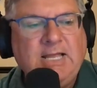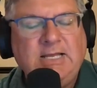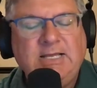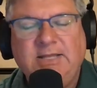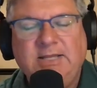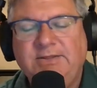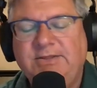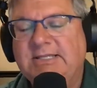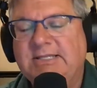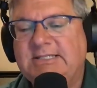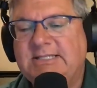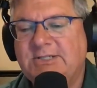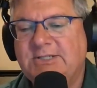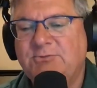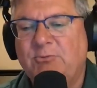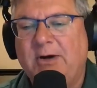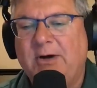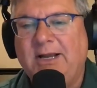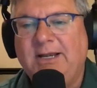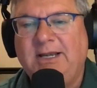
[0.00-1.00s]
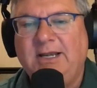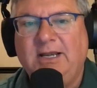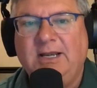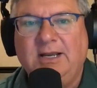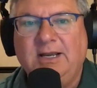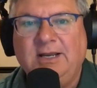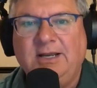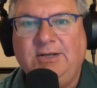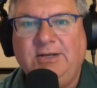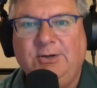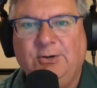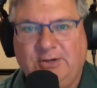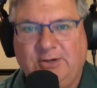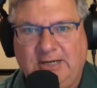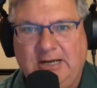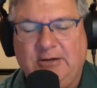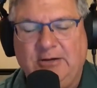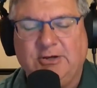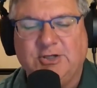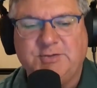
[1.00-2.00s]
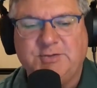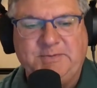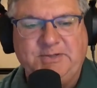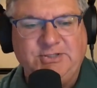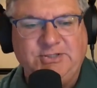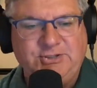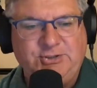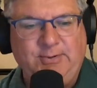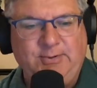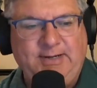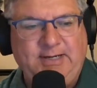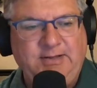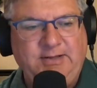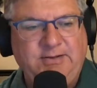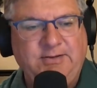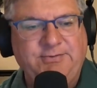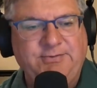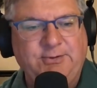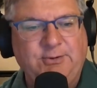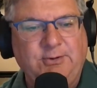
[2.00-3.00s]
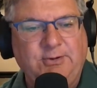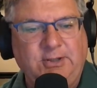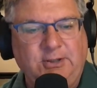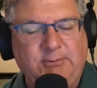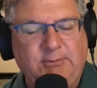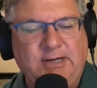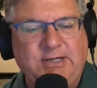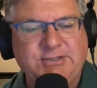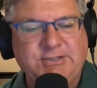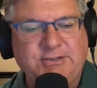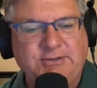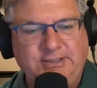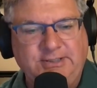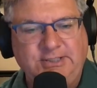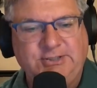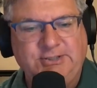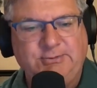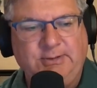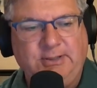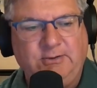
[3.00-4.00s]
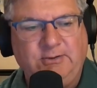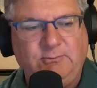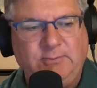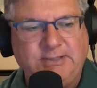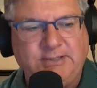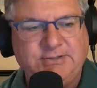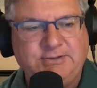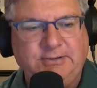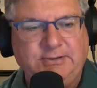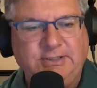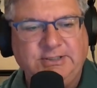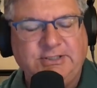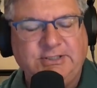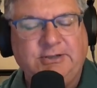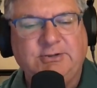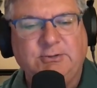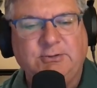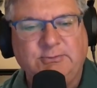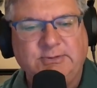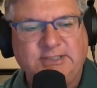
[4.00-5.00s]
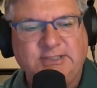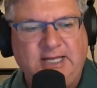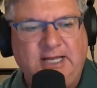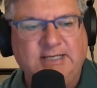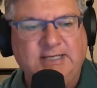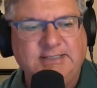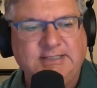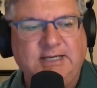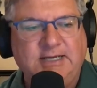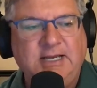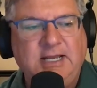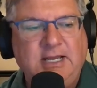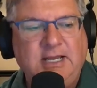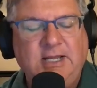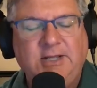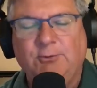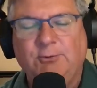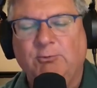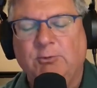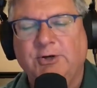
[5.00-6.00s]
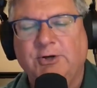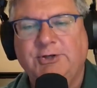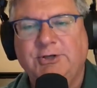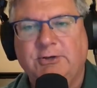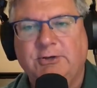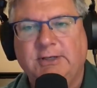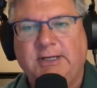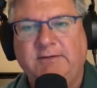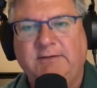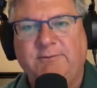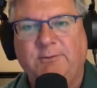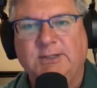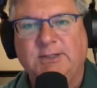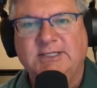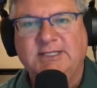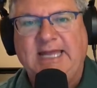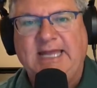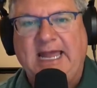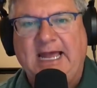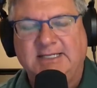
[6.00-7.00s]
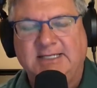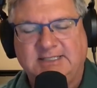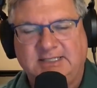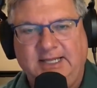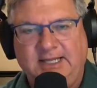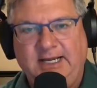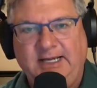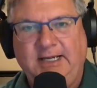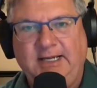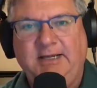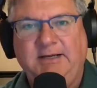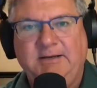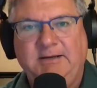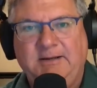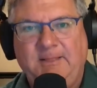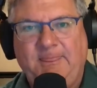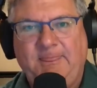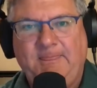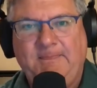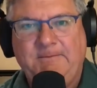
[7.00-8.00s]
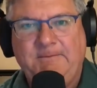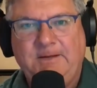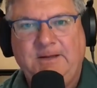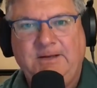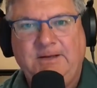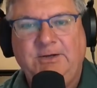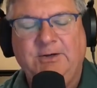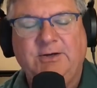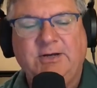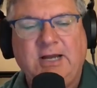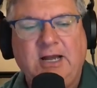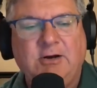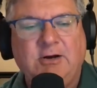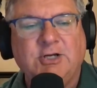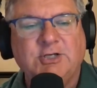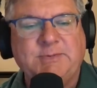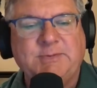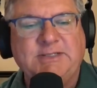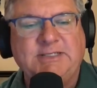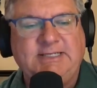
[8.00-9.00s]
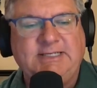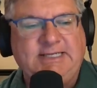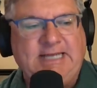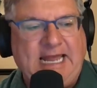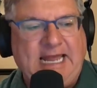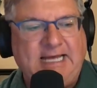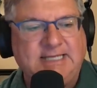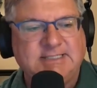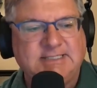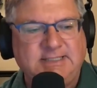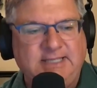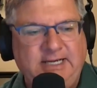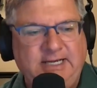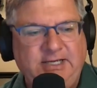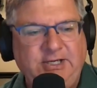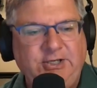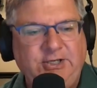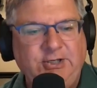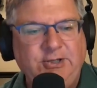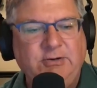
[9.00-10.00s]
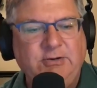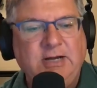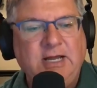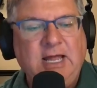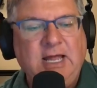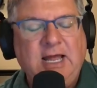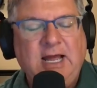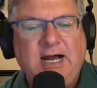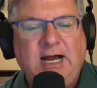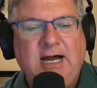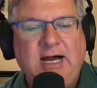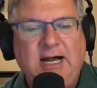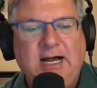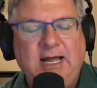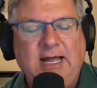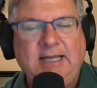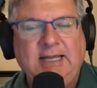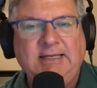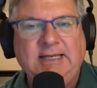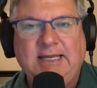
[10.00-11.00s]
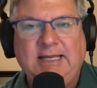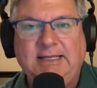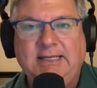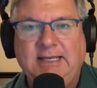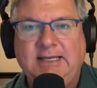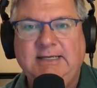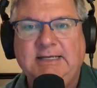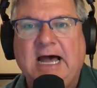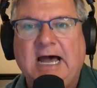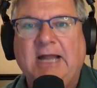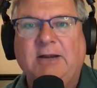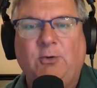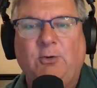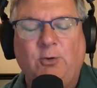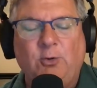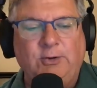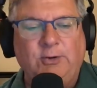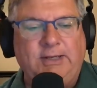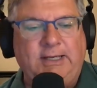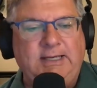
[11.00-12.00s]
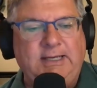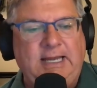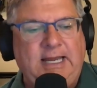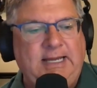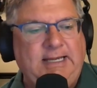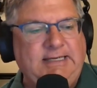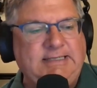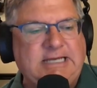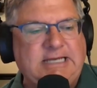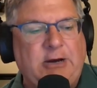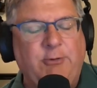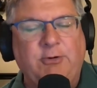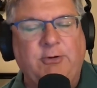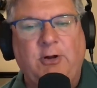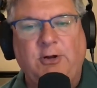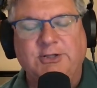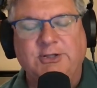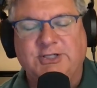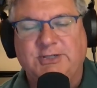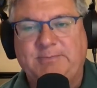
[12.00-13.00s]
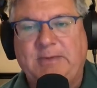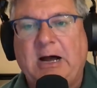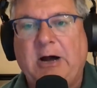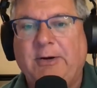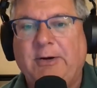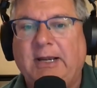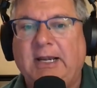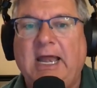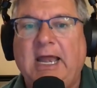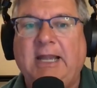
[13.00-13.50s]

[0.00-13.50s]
This is what your congressman is doing in the 3rd Congressional District, Western and Central Wisconsin. The word you're looking for is gaslighting. Your congressman's gaslighting you and then not holding any town halls about it.